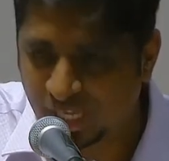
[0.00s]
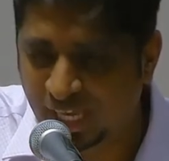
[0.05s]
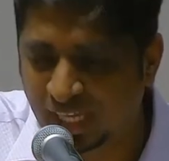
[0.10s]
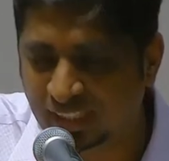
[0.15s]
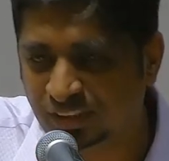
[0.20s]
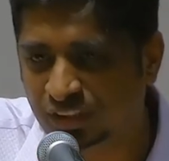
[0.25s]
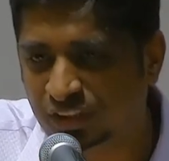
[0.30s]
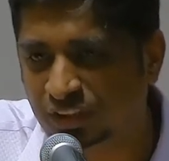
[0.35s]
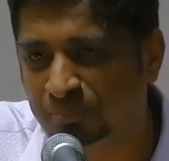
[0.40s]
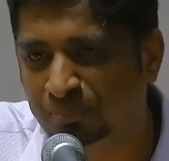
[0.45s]

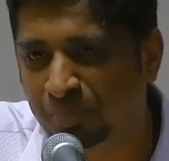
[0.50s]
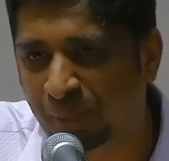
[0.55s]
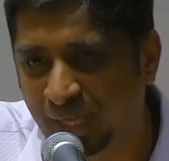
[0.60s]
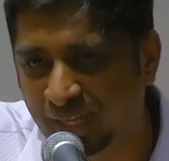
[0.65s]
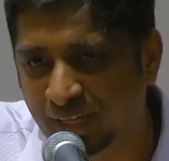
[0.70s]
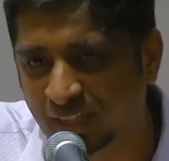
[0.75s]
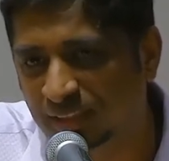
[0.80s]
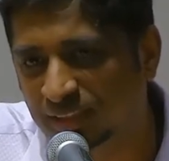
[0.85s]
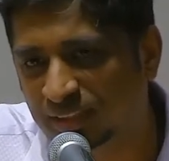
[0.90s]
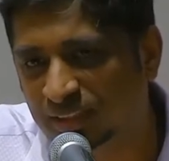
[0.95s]
Today, as
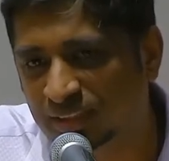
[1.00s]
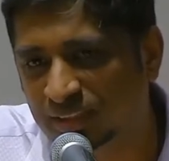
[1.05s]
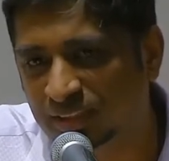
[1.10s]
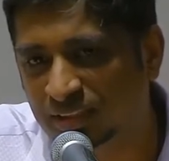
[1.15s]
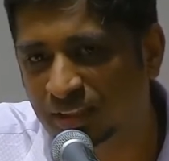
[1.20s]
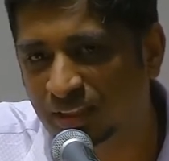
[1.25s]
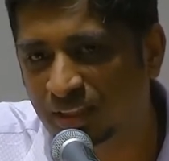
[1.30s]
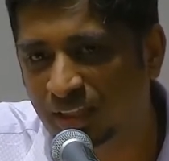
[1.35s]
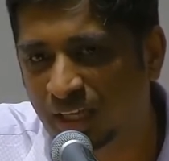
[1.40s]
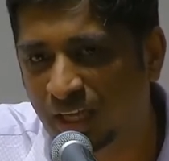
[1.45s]

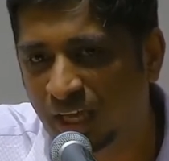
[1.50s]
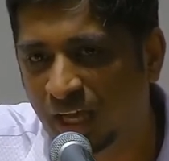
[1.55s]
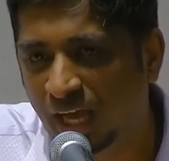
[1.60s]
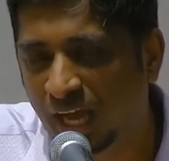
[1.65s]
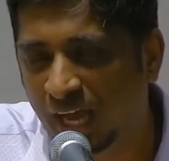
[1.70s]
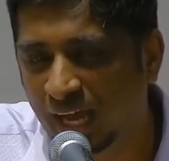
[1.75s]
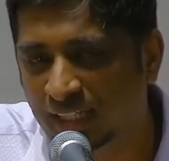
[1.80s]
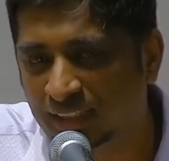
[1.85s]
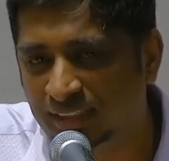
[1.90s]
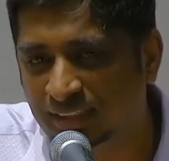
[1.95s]
parents,
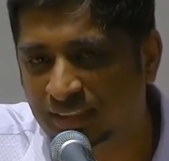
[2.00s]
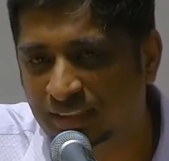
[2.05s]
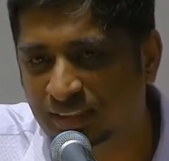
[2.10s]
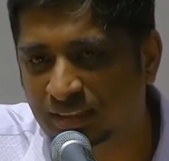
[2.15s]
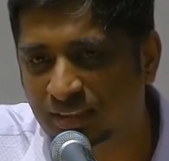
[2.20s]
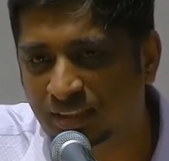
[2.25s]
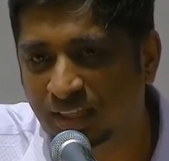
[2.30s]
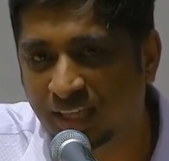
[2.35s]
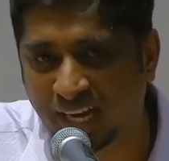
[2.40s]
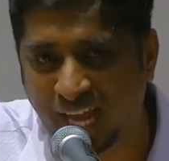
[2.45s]

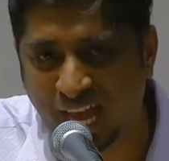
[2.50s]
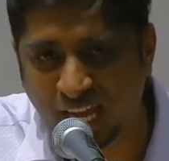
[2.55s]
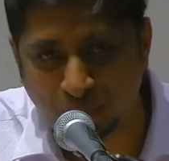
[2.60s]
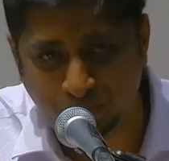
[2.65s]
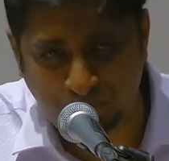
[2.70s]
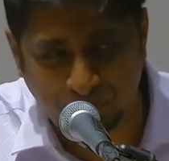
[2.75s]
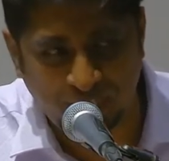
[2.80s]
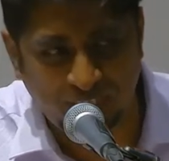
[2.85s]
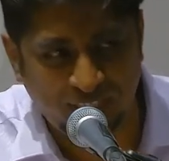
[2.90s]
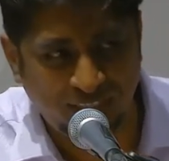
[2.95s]
as
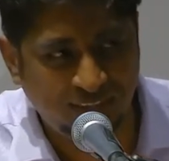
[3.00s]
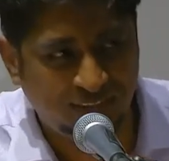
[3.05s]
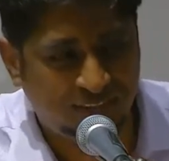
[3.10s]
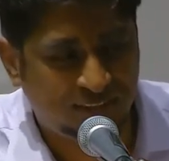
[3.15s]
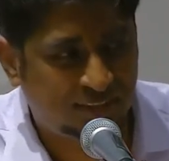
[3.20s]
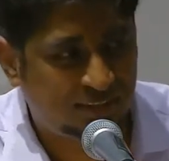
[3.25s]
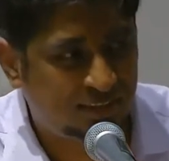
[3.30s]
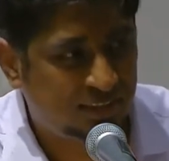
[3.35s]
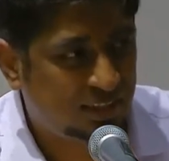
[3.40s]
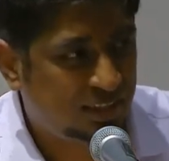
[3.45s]

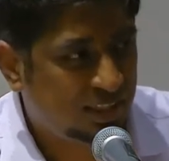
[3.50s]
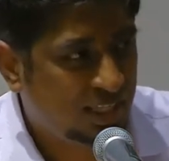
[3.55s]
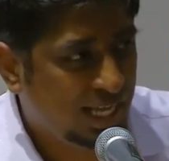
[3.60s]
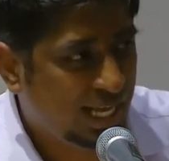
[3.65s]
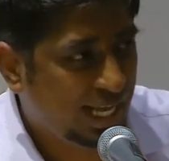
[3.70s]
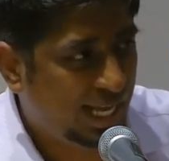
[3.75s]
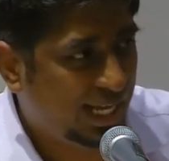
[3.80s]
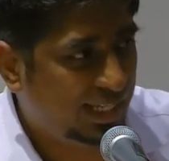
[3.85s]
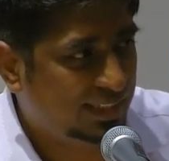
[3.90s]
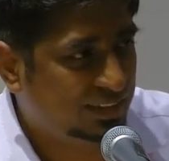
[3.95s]
grandparents,
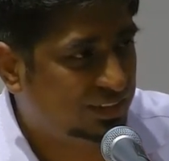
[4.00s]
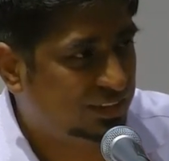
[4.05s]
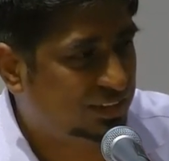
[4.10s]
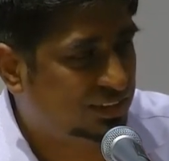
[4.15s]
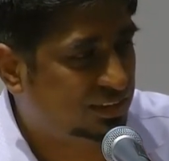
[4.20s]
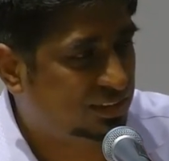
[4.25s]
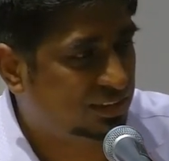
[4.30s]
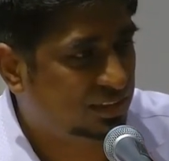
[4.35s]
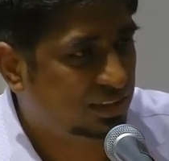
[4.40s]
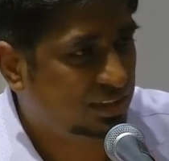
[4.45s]

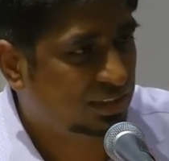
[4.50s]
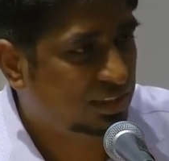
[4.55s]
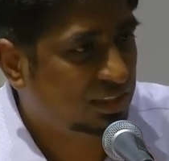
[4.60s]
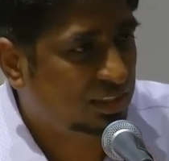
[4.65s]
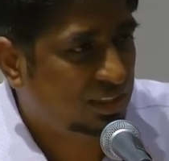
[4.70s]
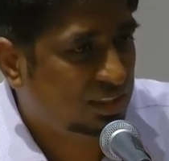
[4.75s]
as